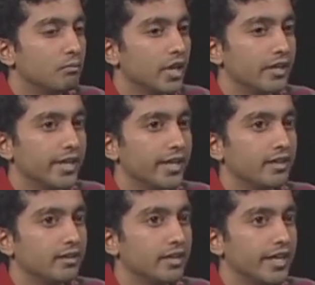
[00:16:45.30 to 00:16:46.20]
But
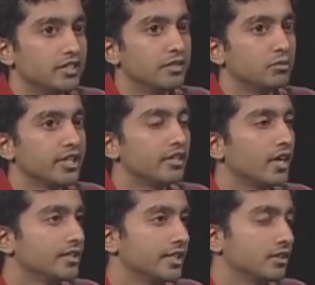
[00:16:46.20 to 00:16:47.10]
they simply do
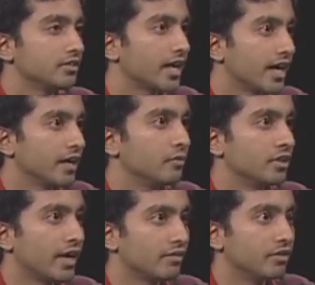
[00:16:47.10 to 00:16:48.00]
not take the time
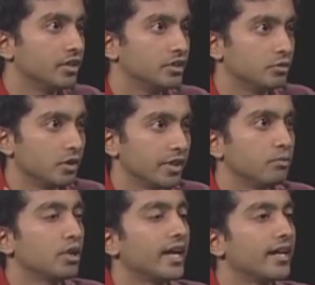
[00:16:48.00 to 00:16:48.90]
and the effort to really
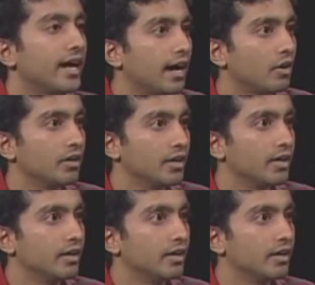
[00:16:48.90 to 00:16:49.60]
plan out